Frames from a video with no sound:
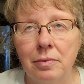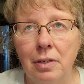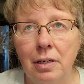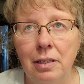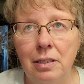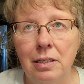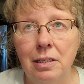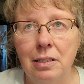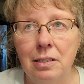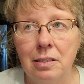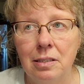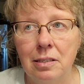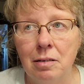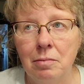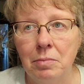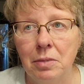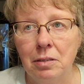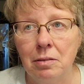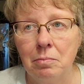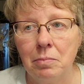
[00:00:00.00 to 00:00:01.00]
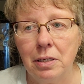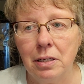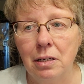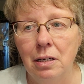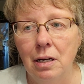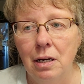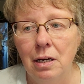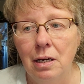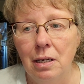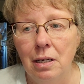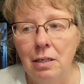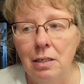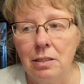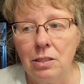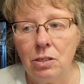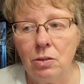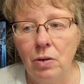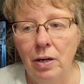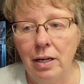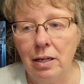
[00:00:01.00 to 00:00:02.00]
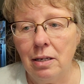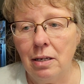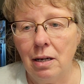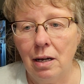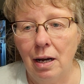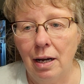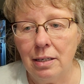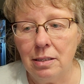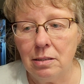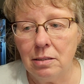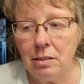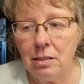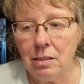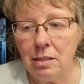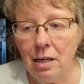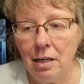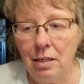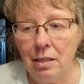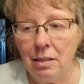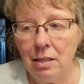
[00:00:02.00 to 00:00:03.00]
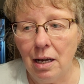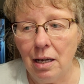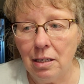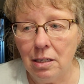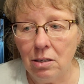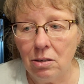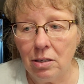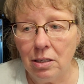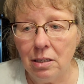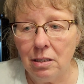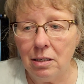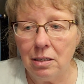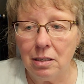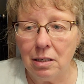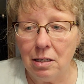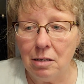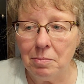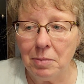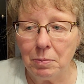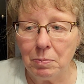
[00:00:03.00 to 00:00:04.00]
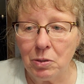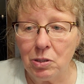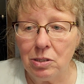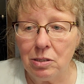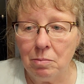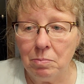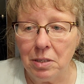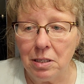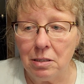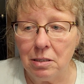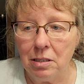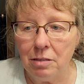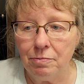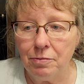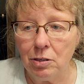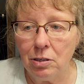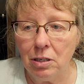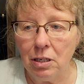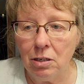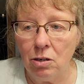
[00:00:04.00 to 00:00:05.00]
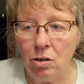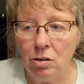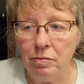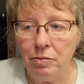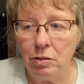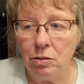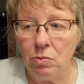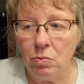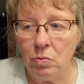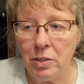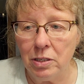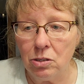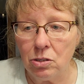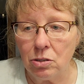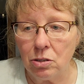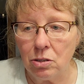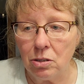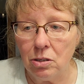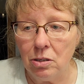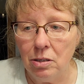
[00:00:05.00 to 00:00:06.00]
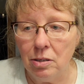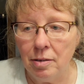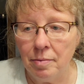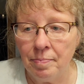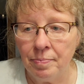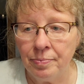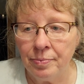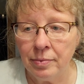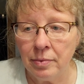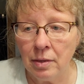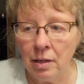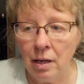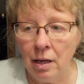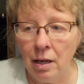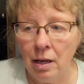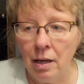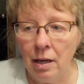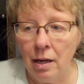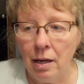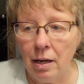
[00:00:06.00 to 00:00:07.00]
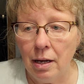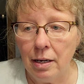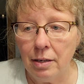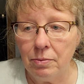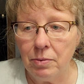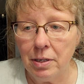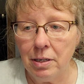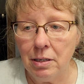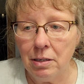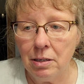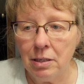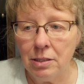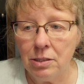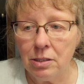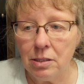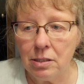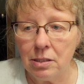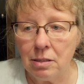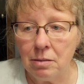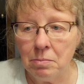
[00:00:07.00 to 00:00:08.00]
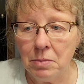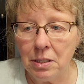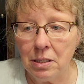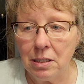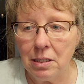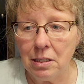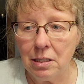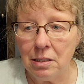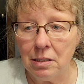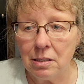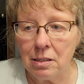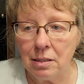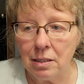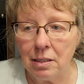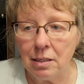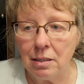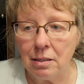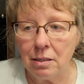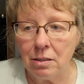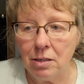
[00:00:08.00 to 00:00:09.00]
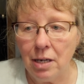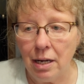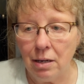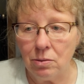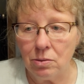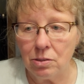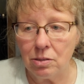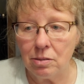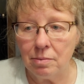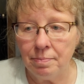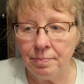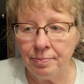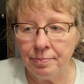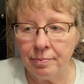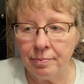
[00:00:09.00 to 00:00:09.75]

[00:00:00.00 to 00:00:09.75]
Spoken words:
I needed something. But so I decided that year I needed to come up with something different. And over the winter, I ran on to somebody insulating their house,